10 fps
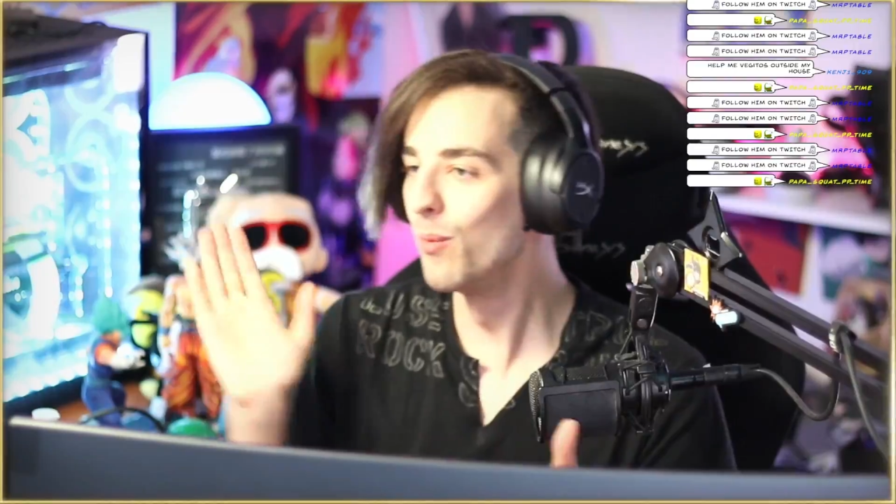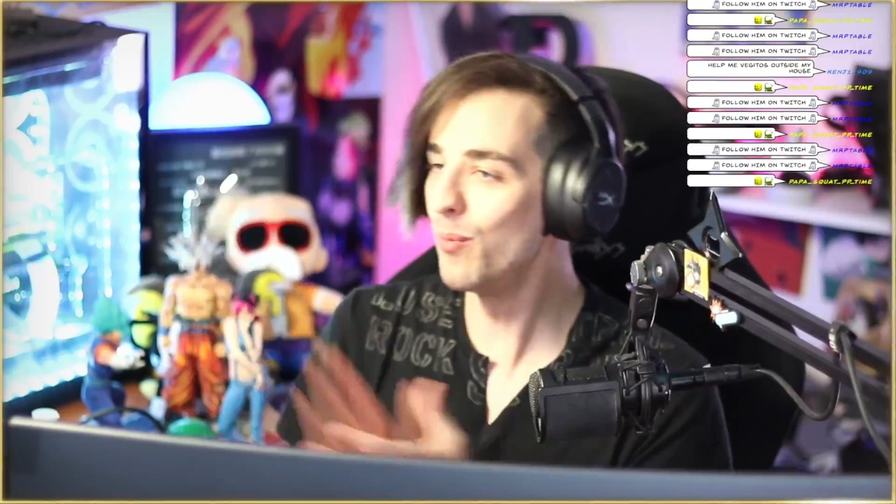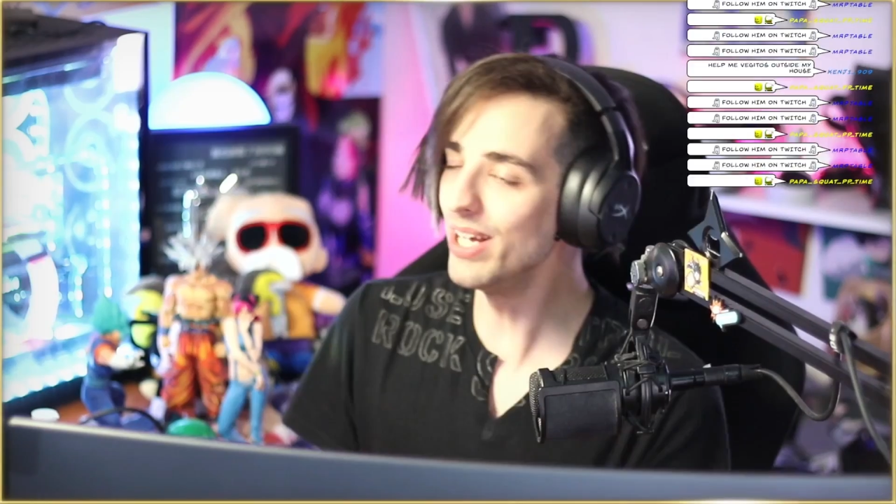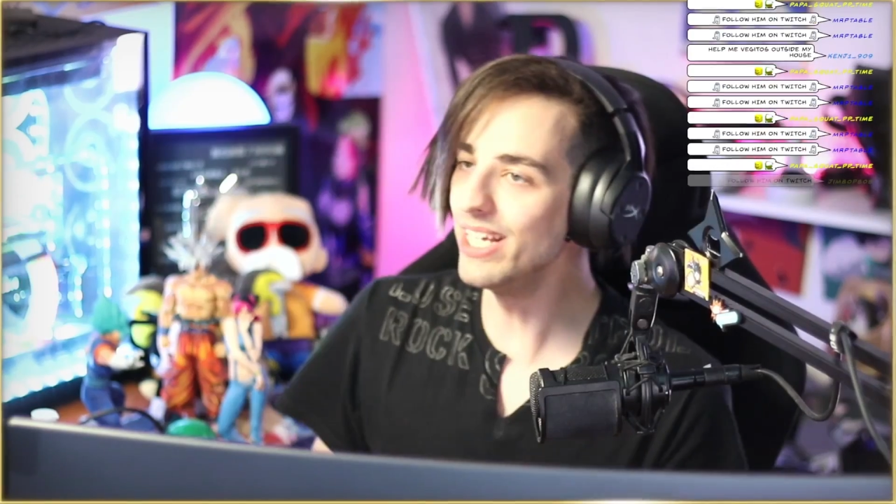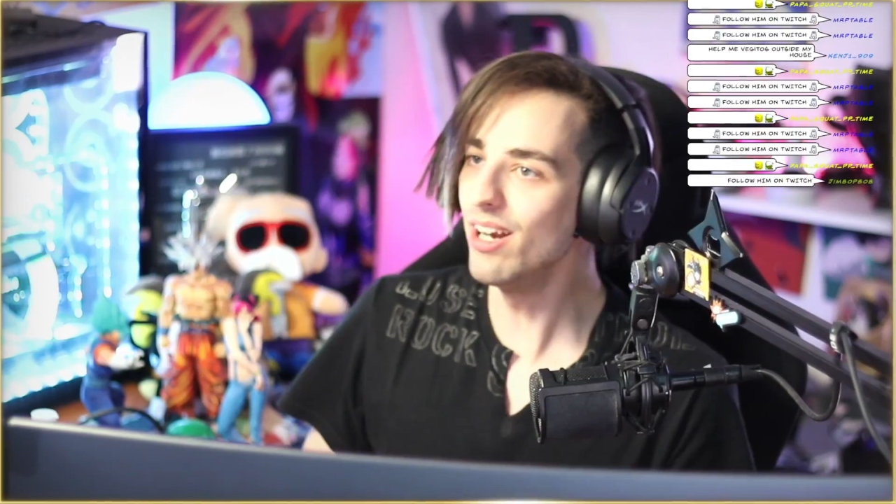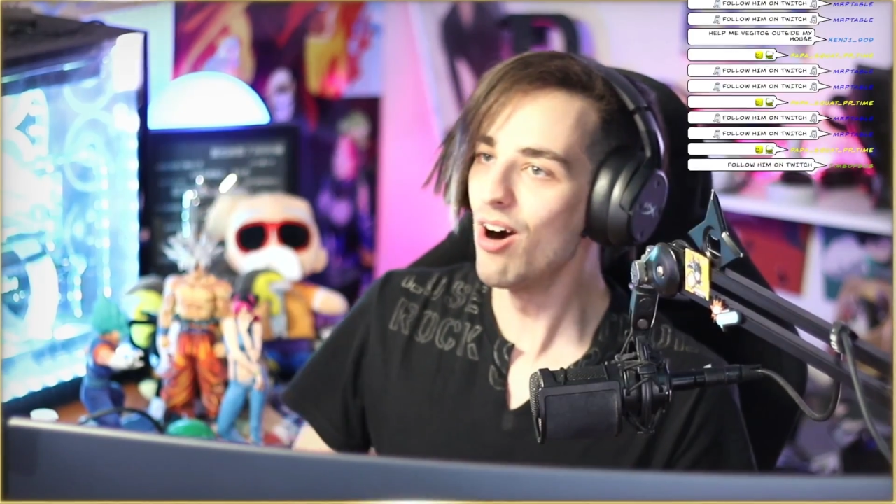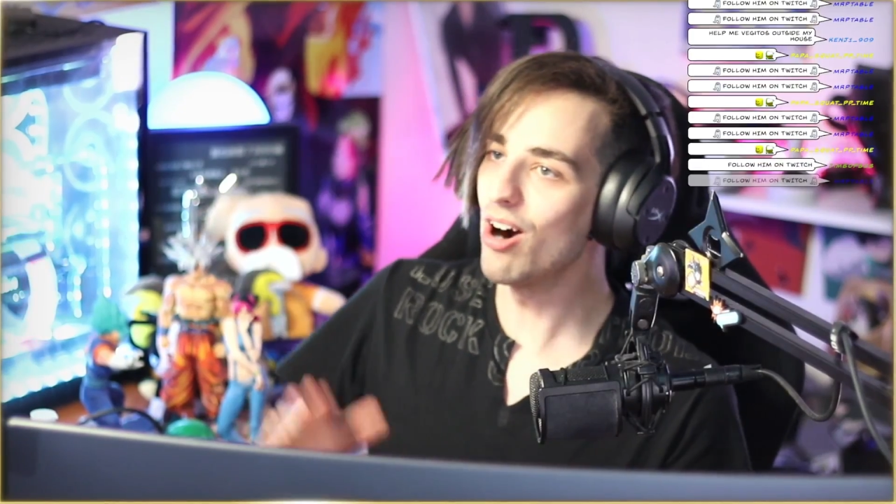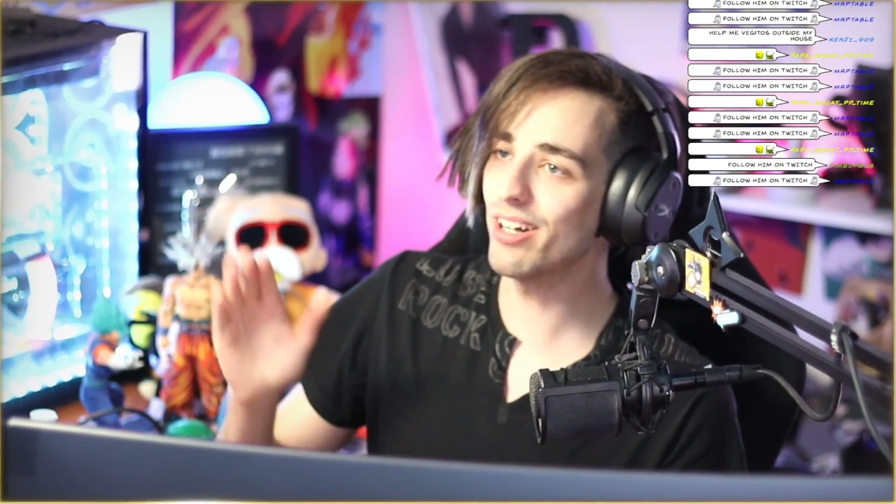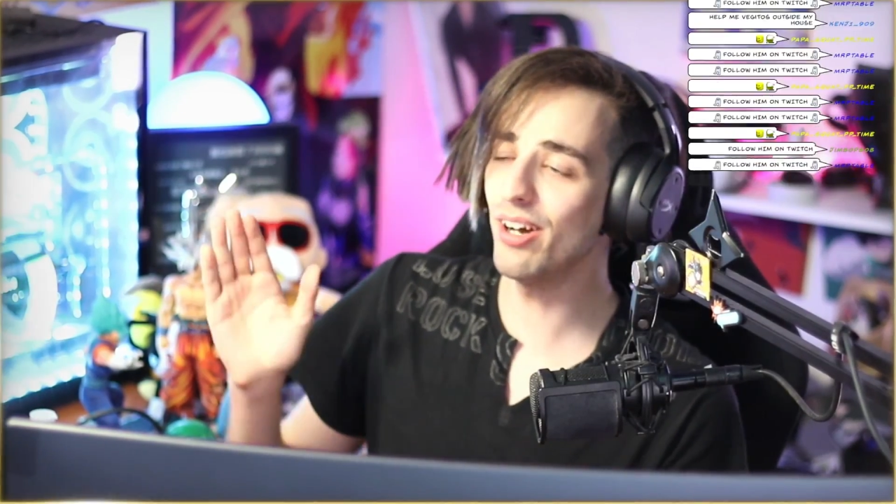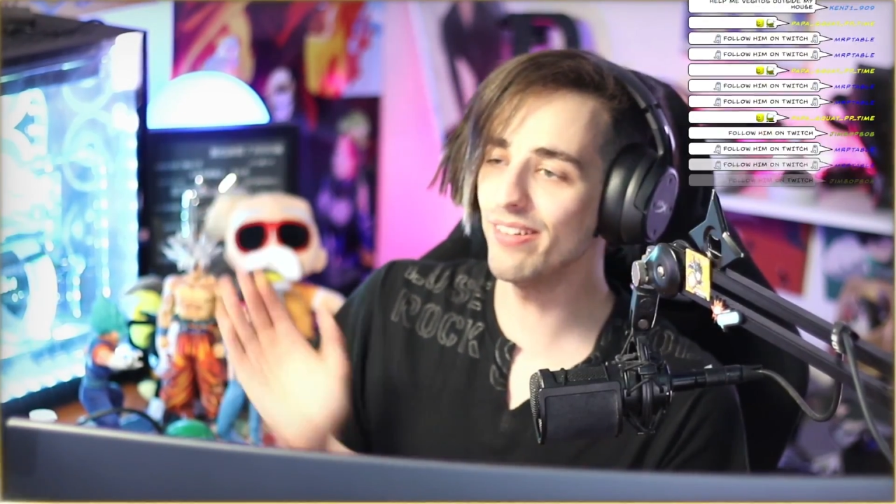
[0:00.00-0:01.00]
We
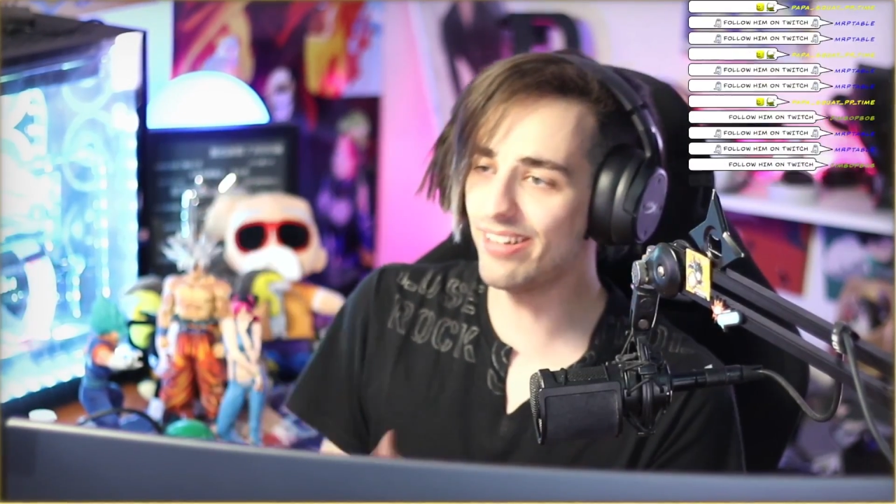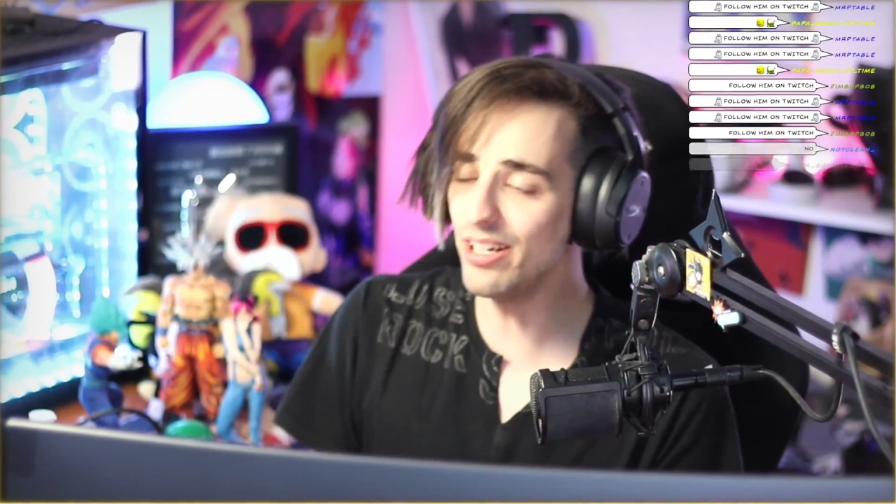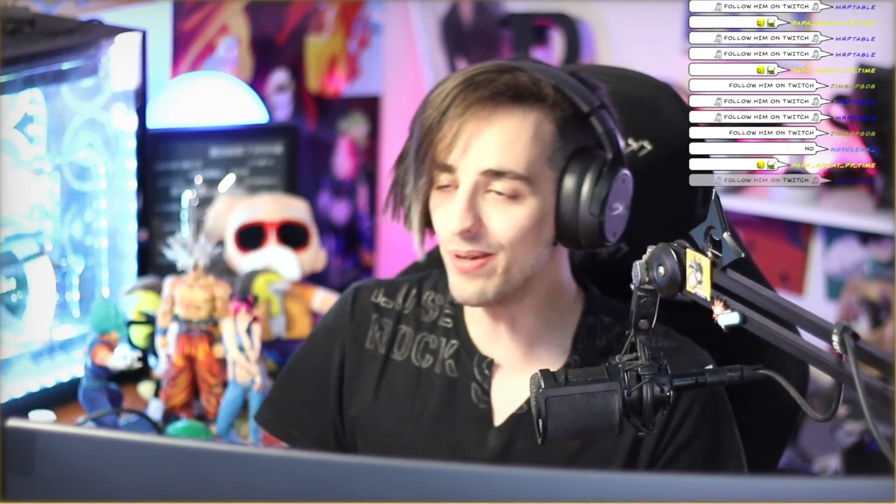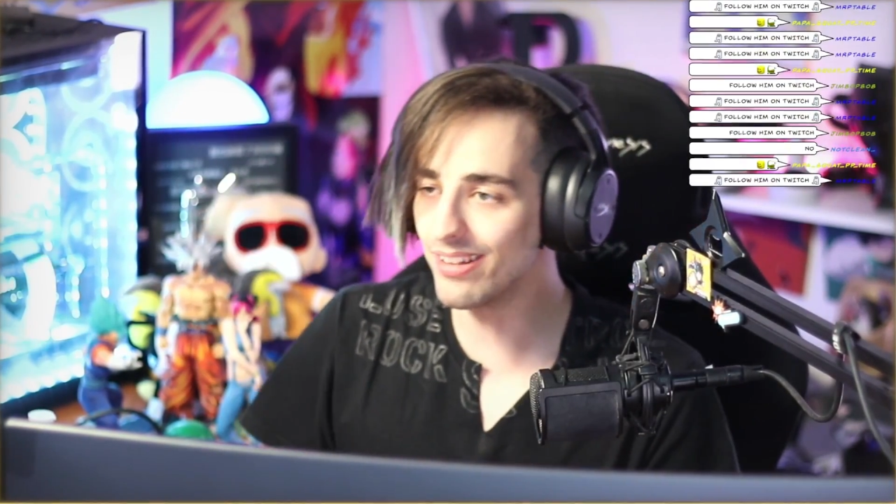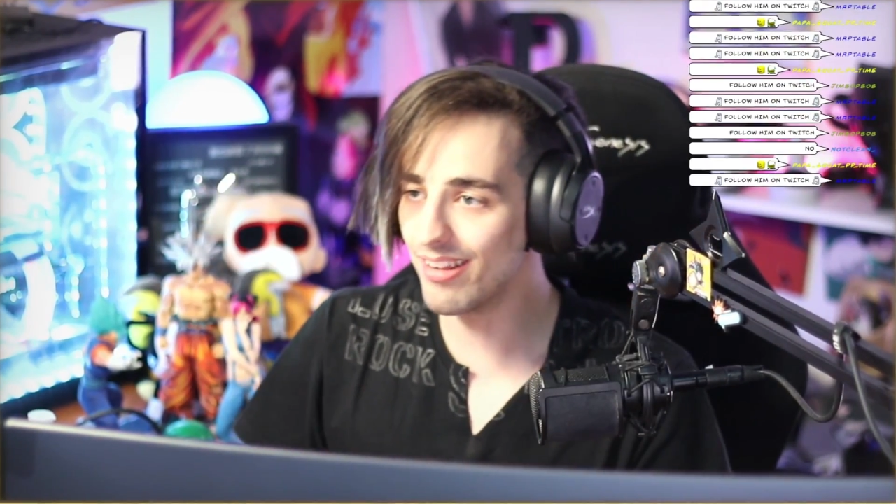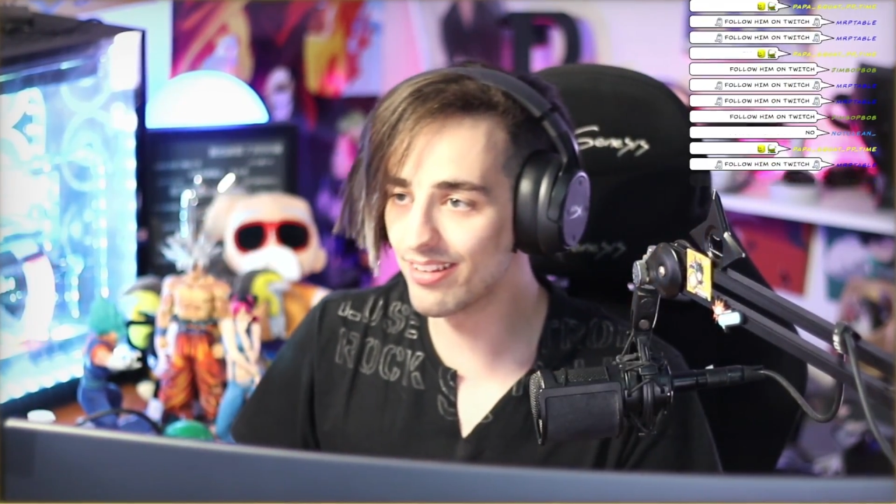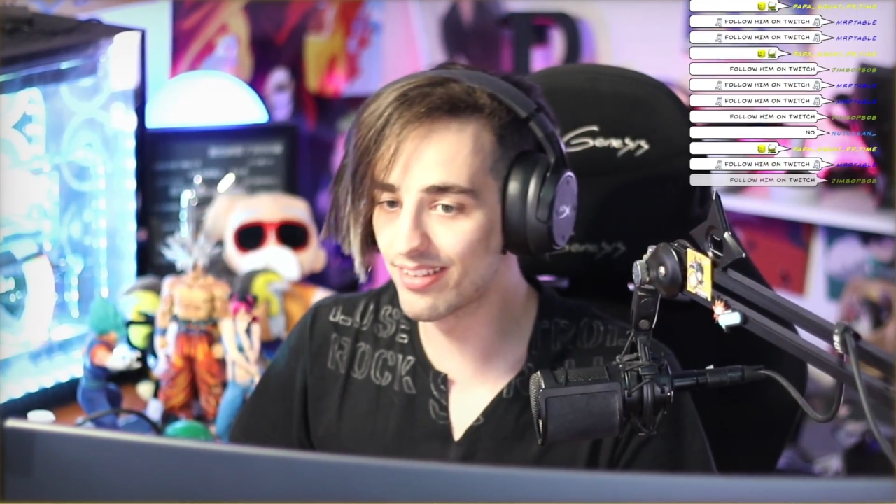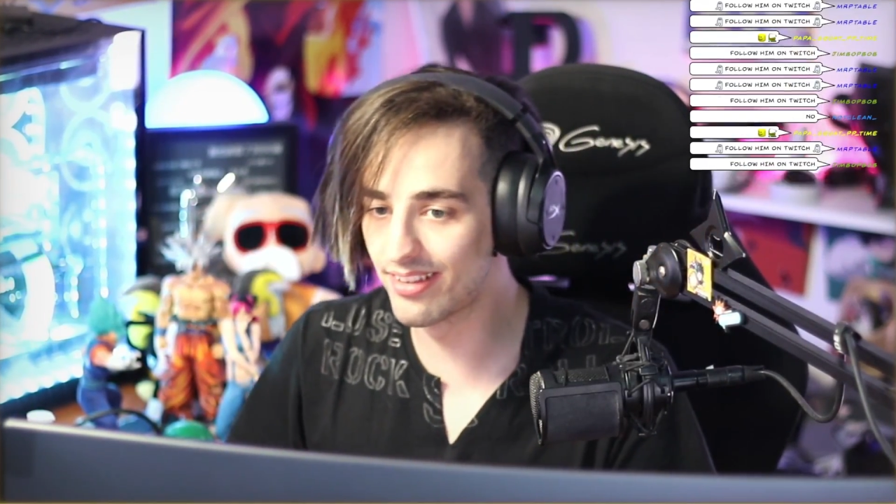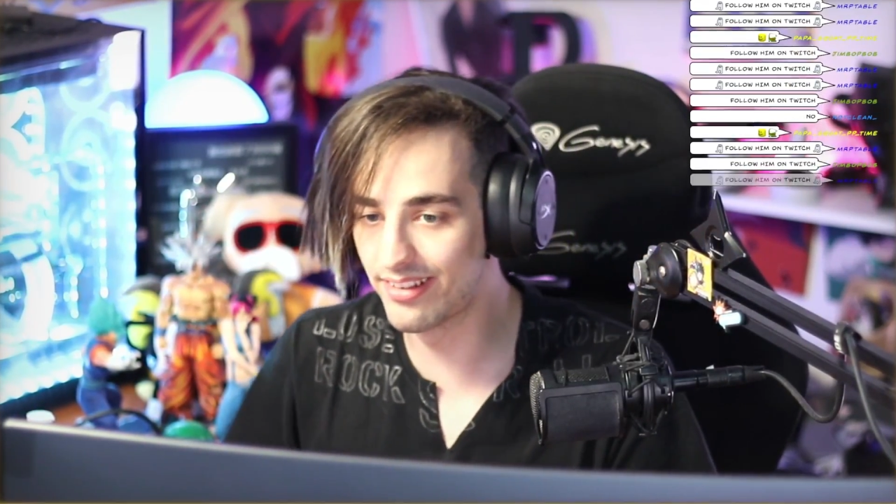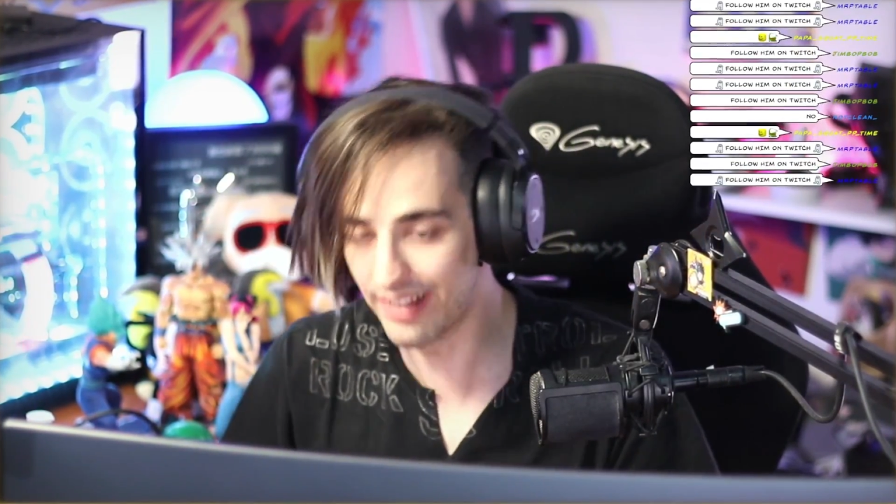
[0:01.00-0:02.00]
are continuing this